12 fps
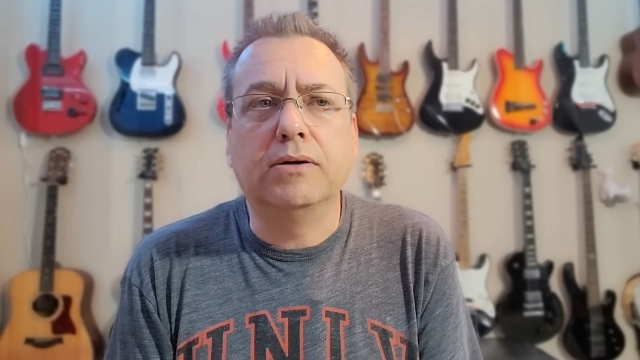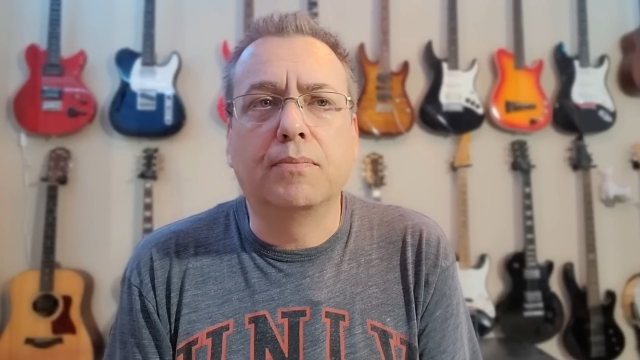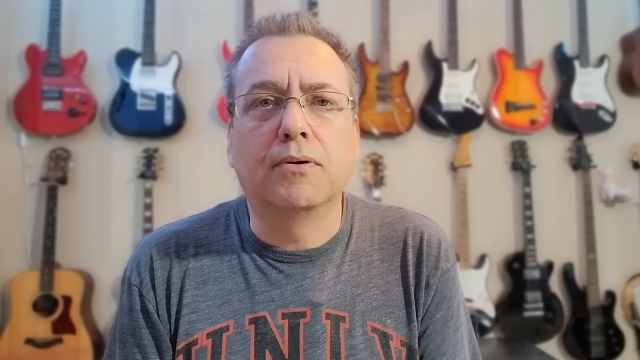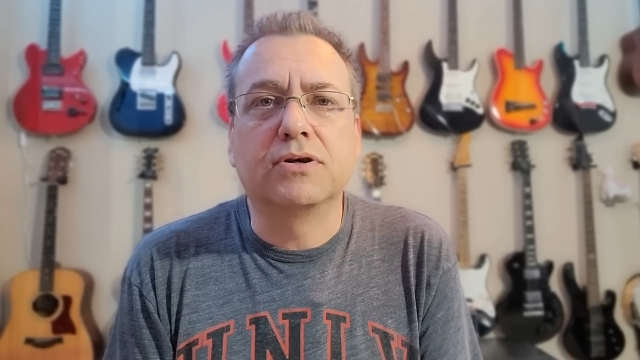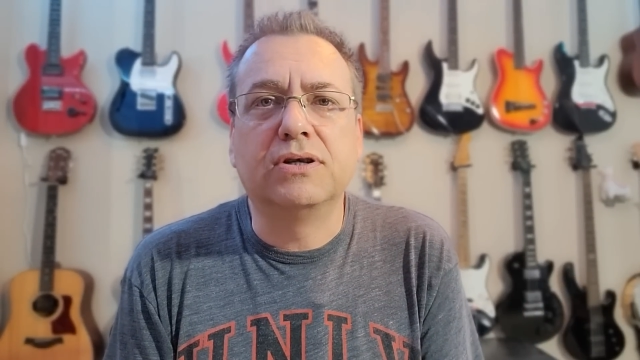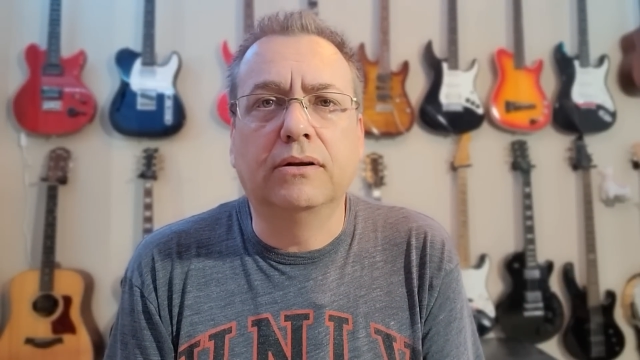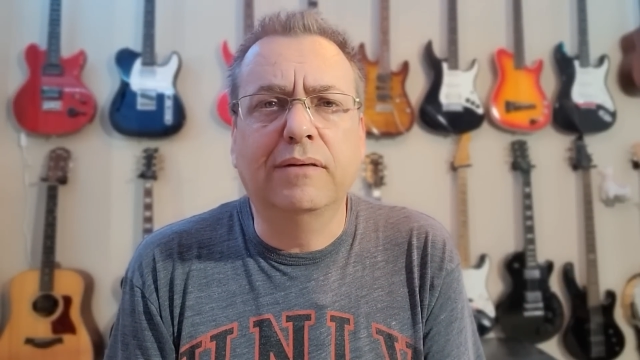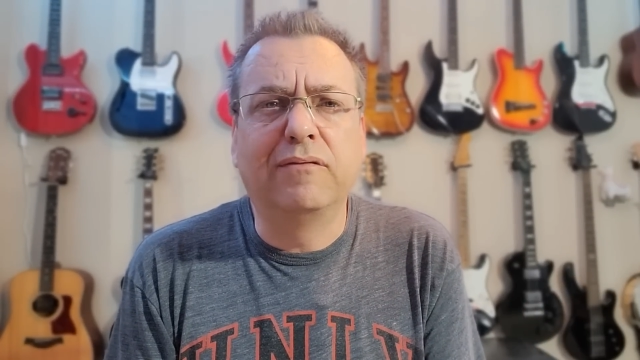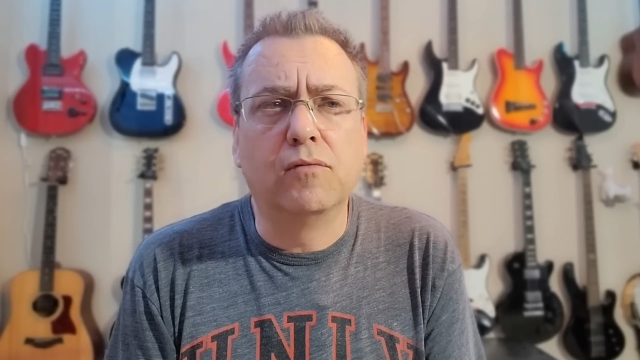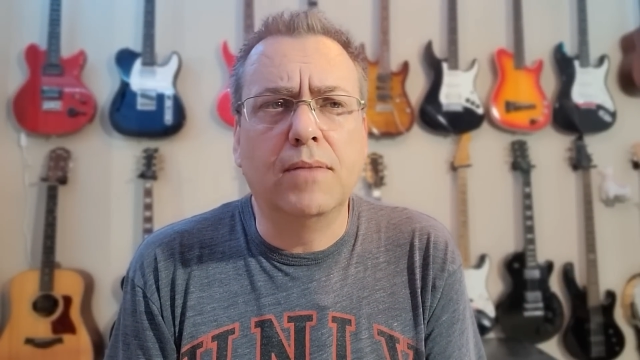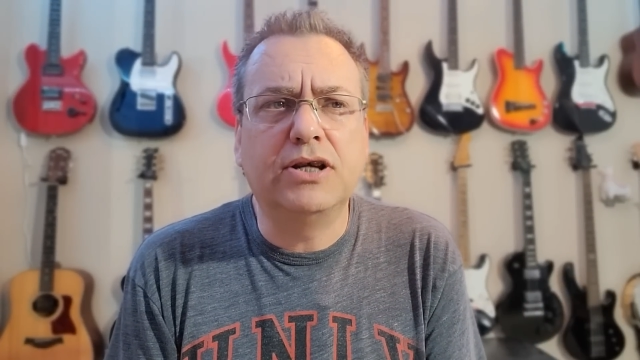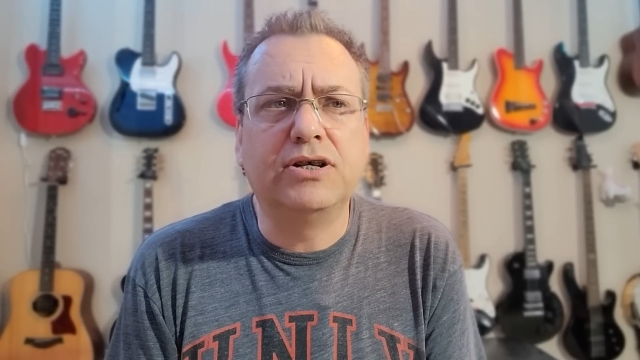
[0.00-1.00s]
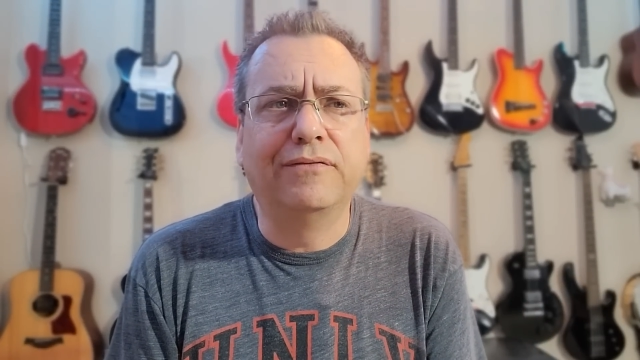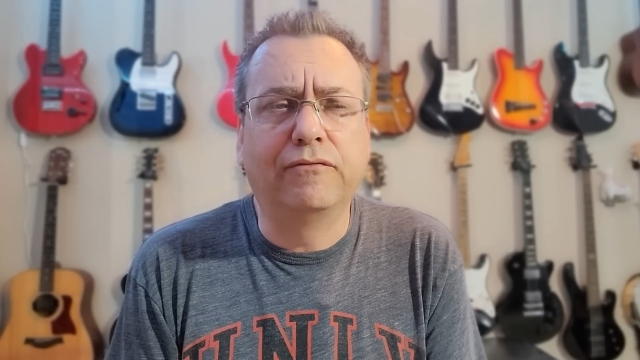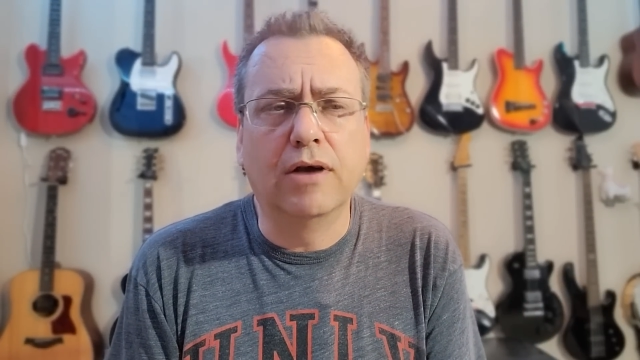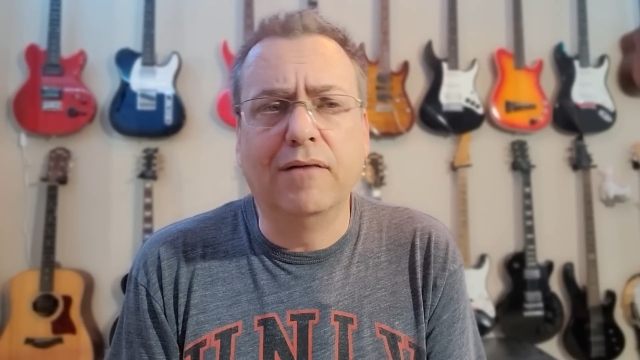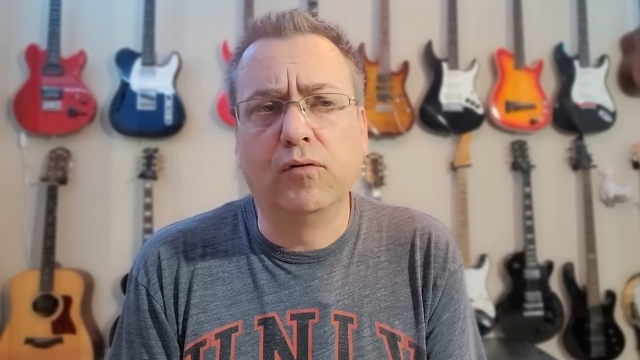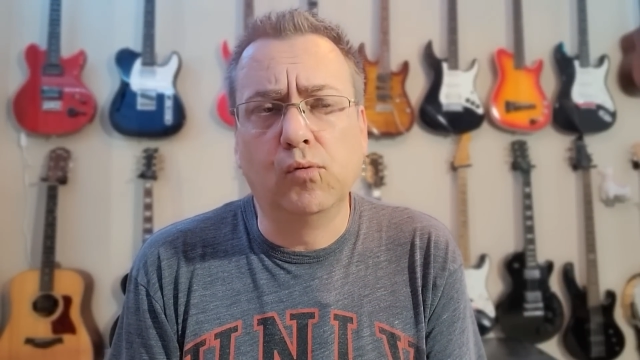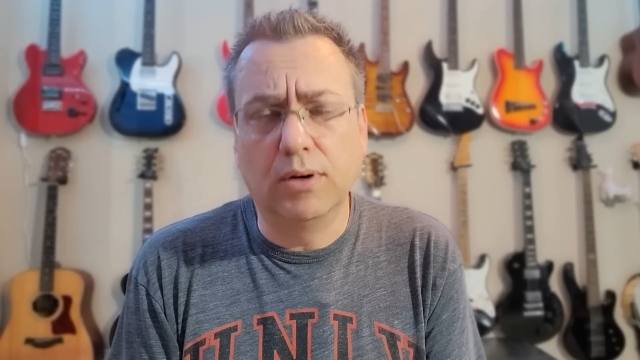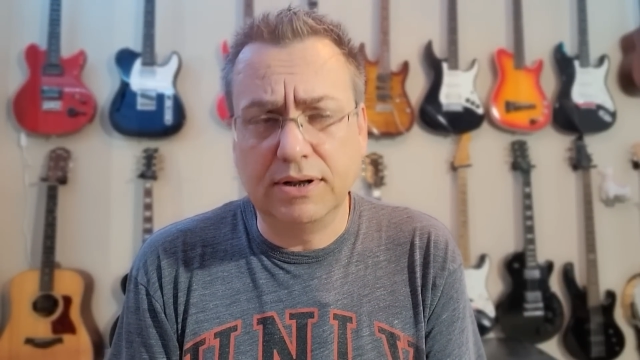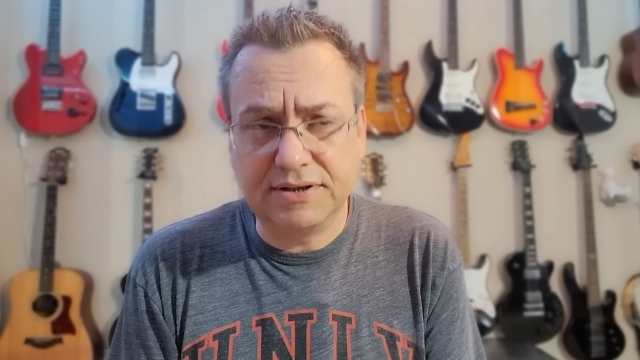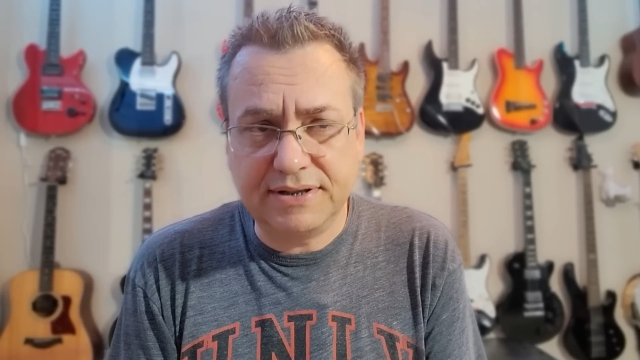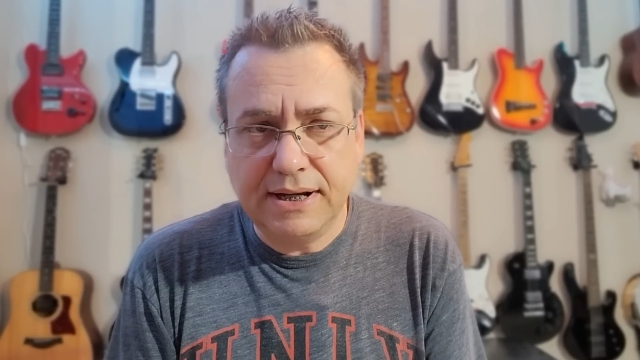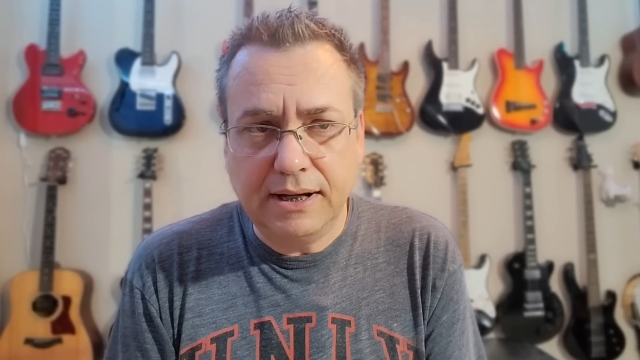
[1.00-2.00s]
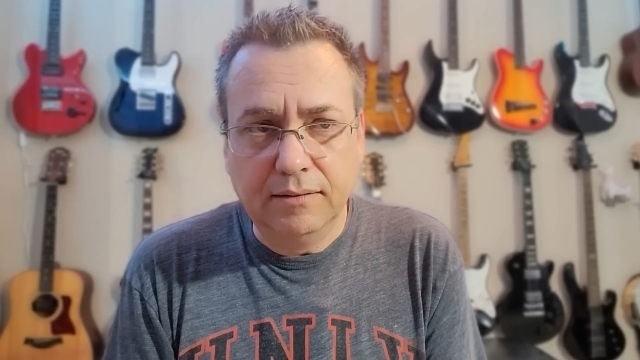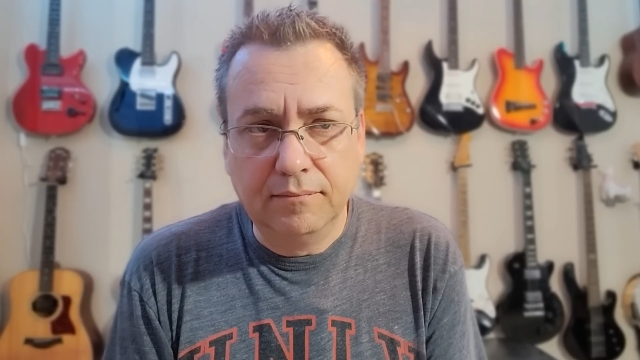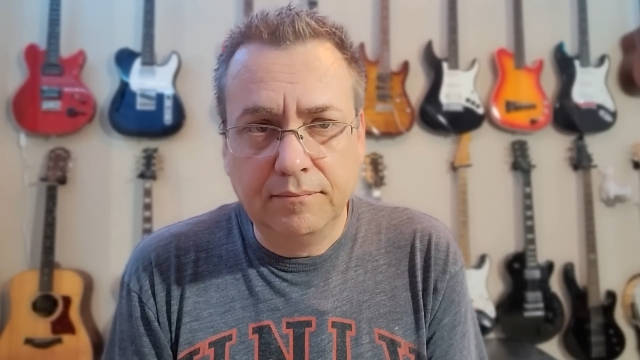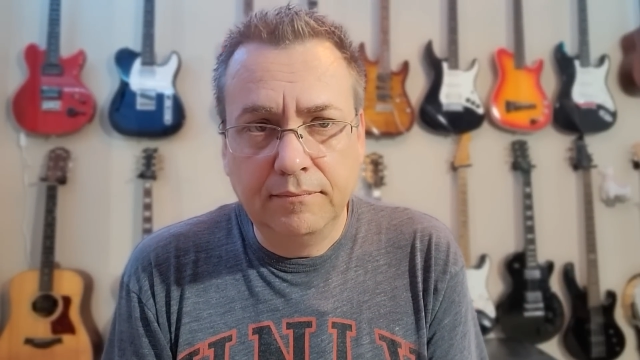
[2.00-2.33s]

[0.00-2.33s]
your personal information for everyone to see.